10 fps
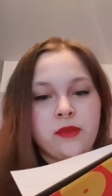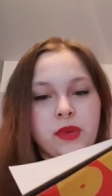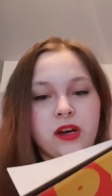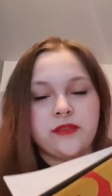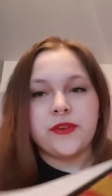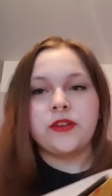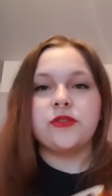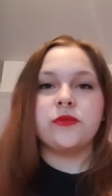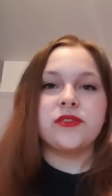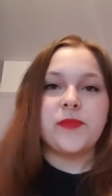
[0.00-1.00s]
Part
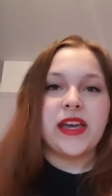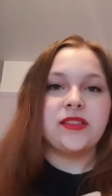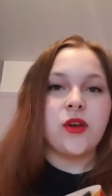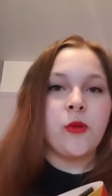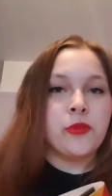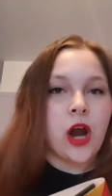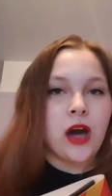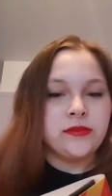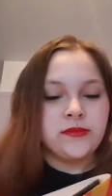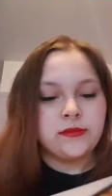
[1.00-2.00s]
virtual space opera.
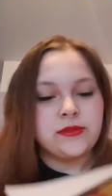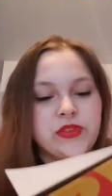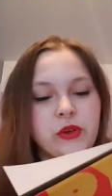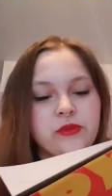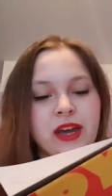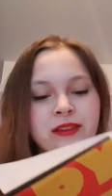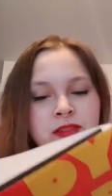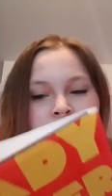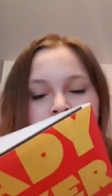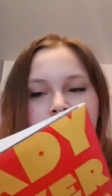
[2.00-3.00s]
So
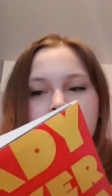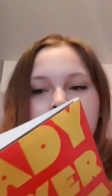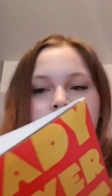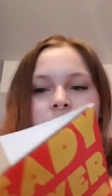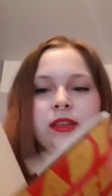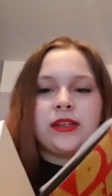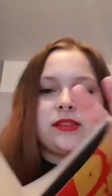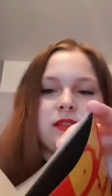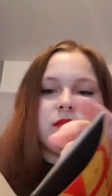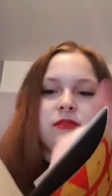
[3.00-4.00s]
that
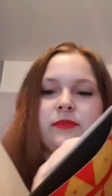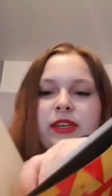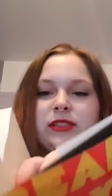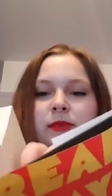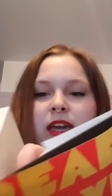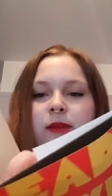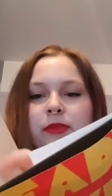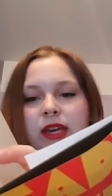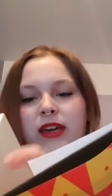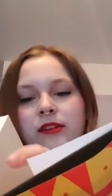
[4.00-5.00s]
makes me
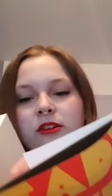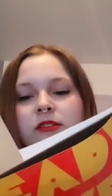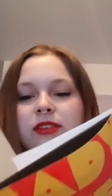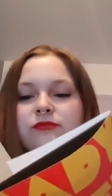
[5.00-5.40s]
happy. And I got this